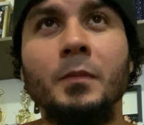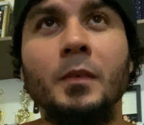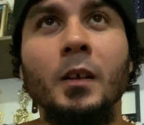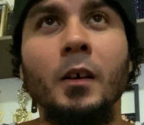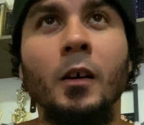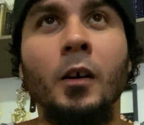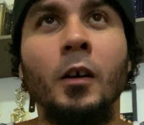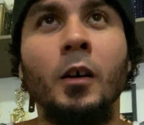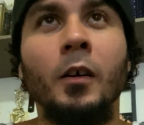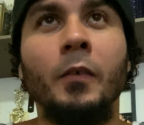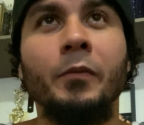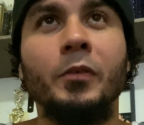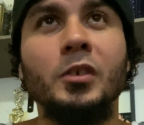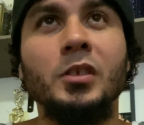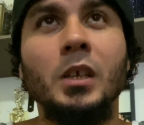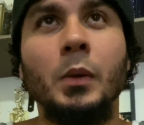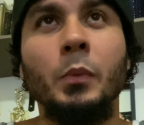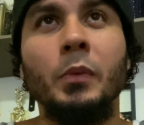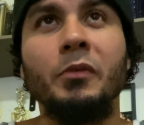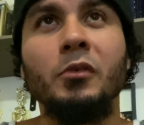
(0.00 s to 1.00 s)
for
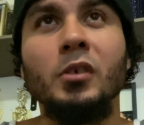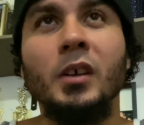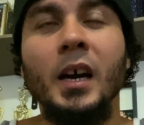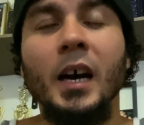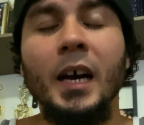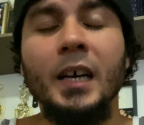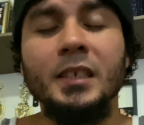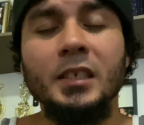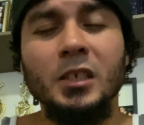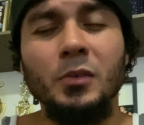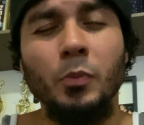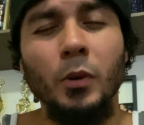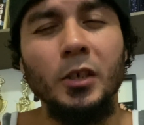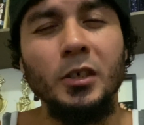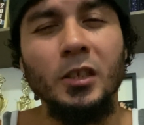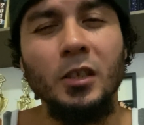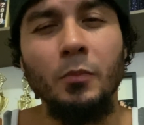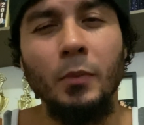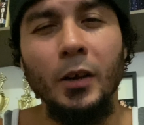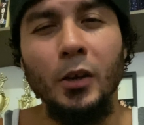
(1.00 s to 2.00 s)
some of you guys,
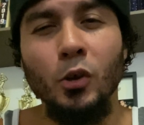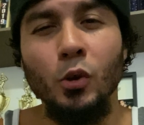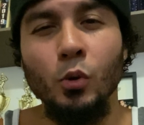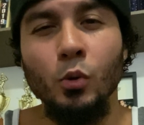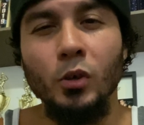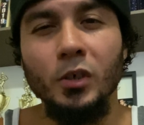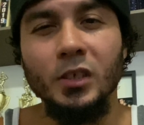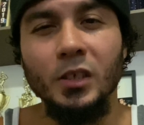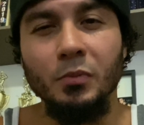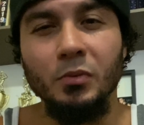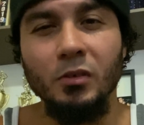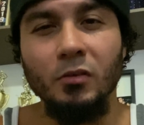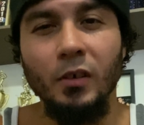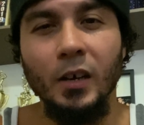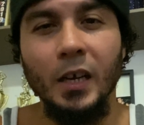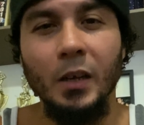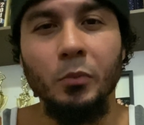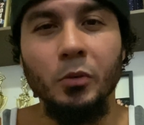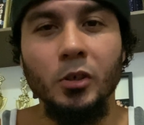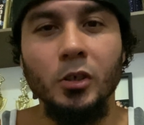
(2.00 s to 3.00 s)
especially my newer
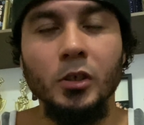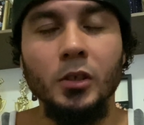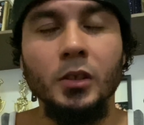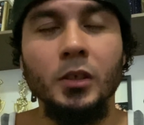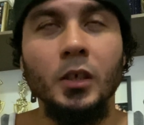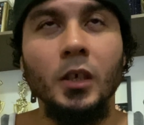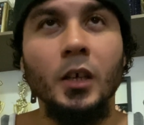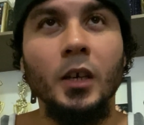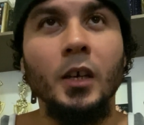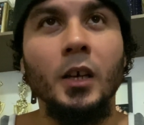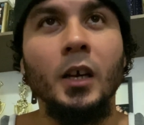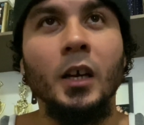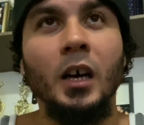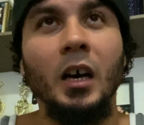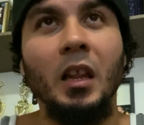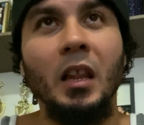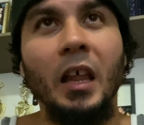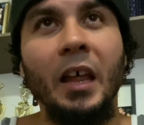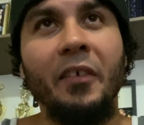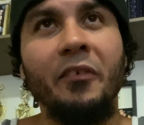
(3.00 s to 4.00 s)
subscribers, a
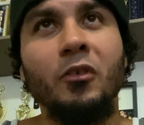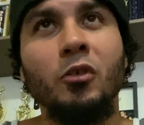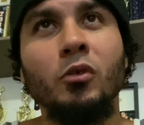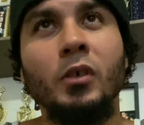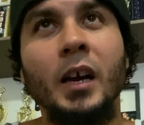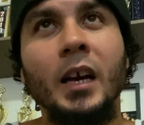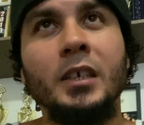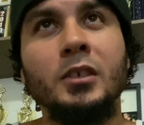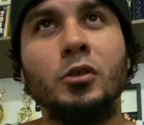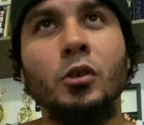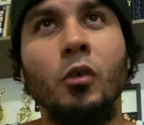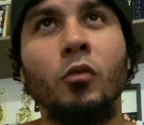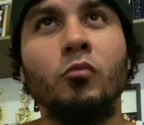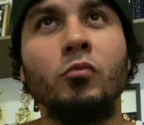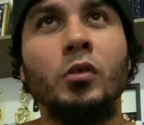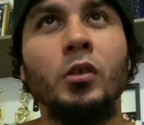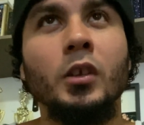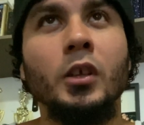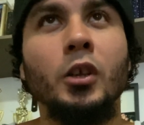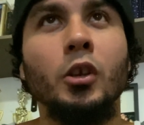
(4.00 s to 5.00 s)
lot of you guys don't
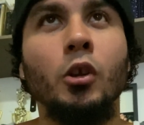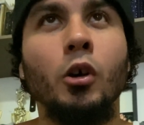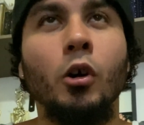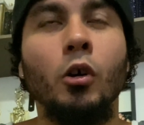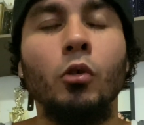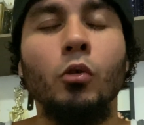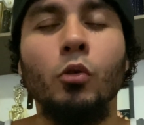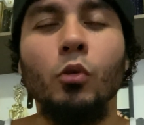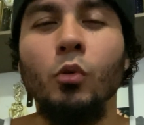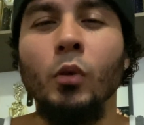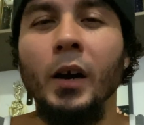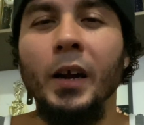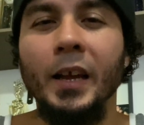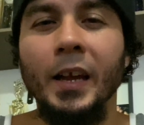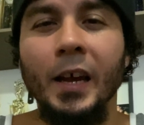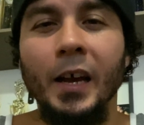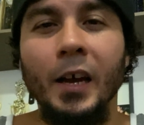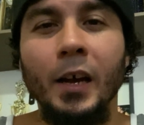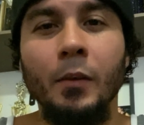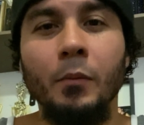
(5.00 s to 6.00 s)
really know who I
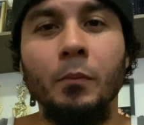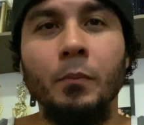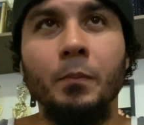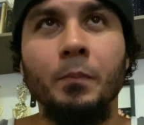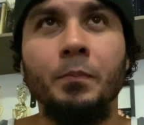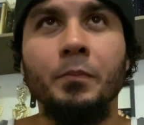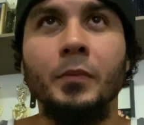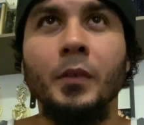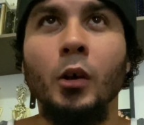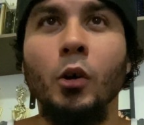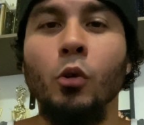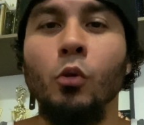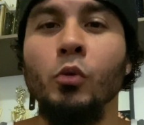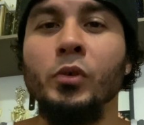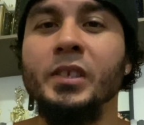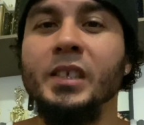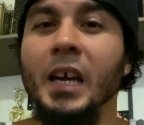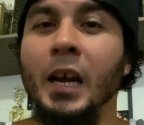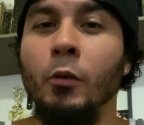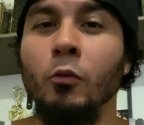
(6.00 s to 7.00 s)
am. Who
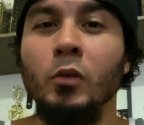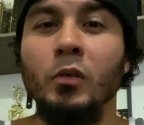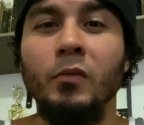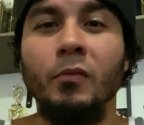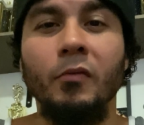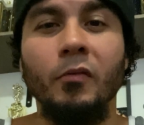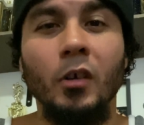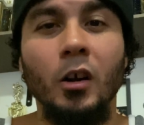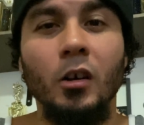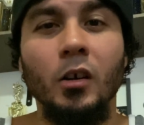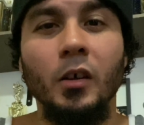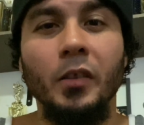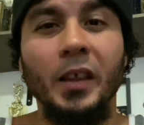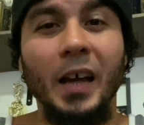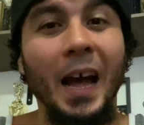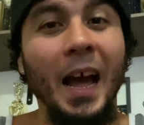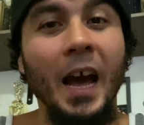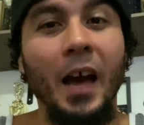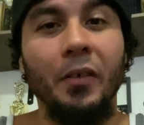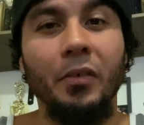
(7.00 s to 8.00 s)
is Eric Rivera, the
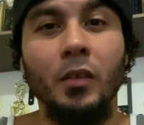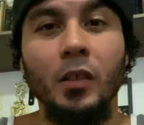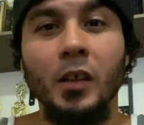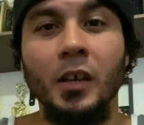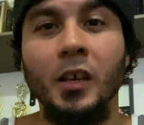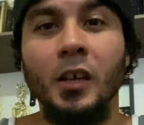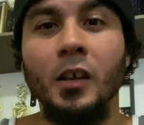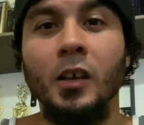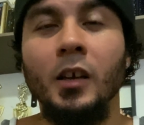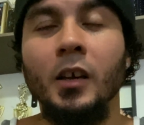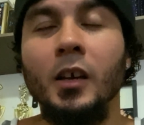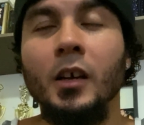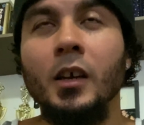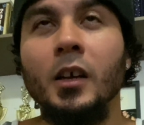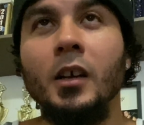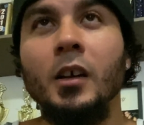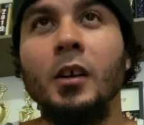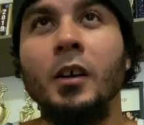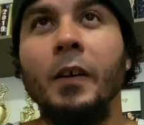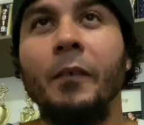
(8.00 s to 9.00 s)
athlete,
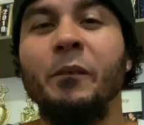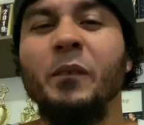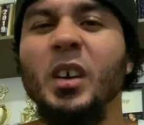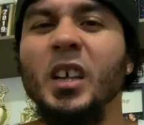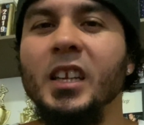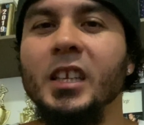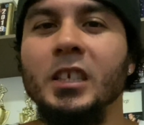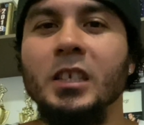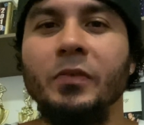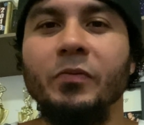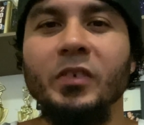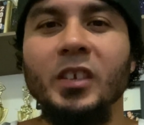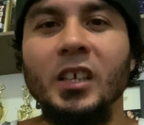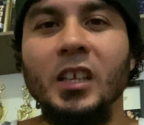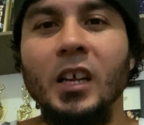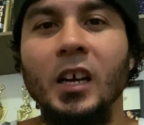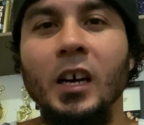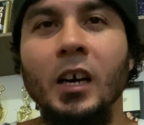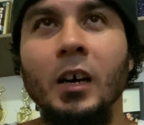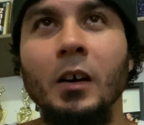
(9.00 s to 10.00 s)
fitness
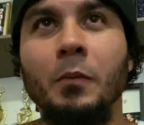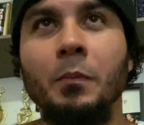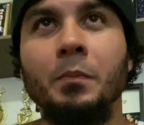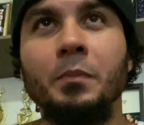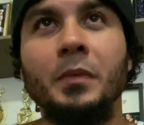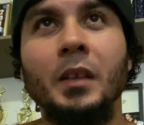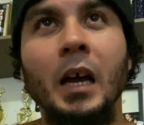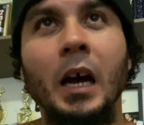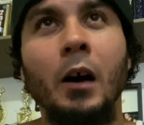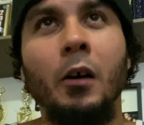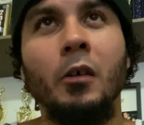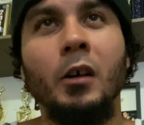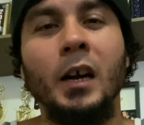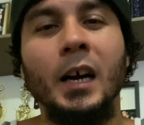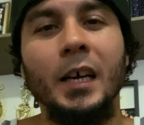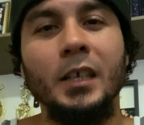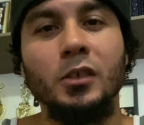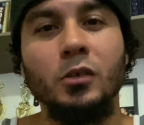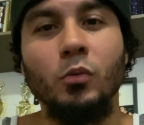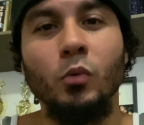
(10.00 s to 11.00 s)
phenom, how I
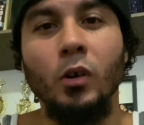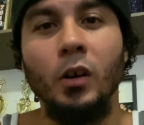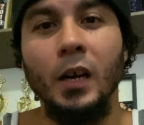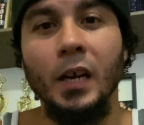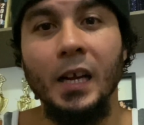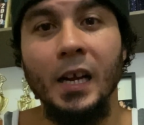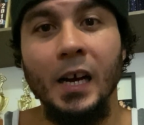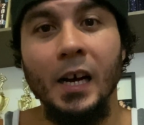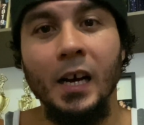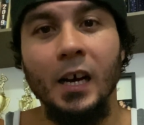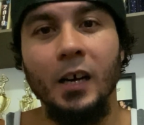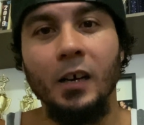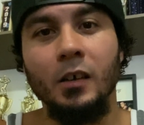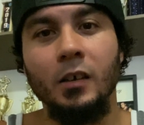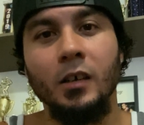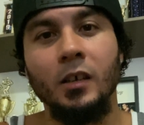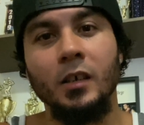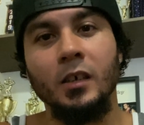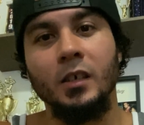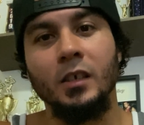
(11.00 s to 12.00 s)
got to where I got,
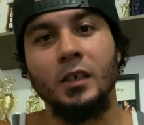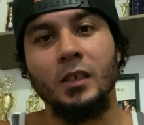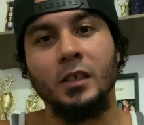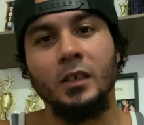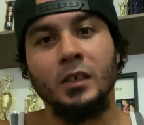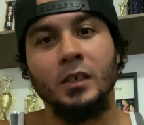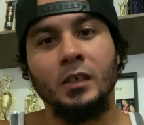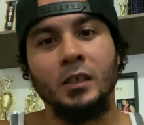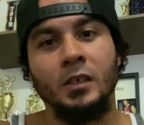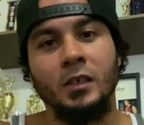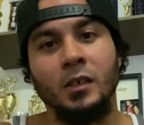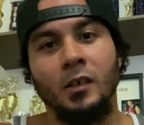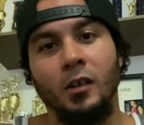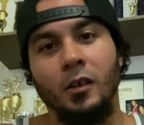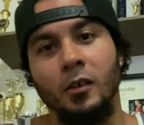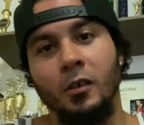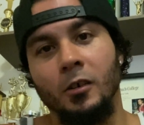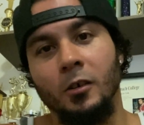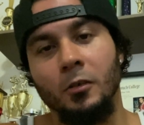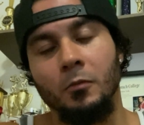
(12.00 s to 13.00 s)

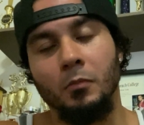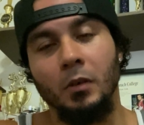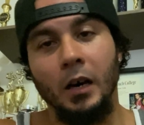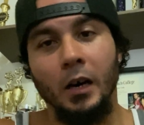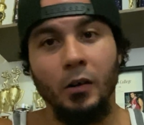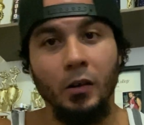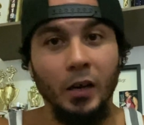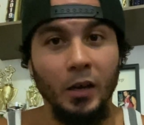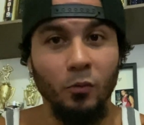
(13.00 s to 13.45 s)
how did I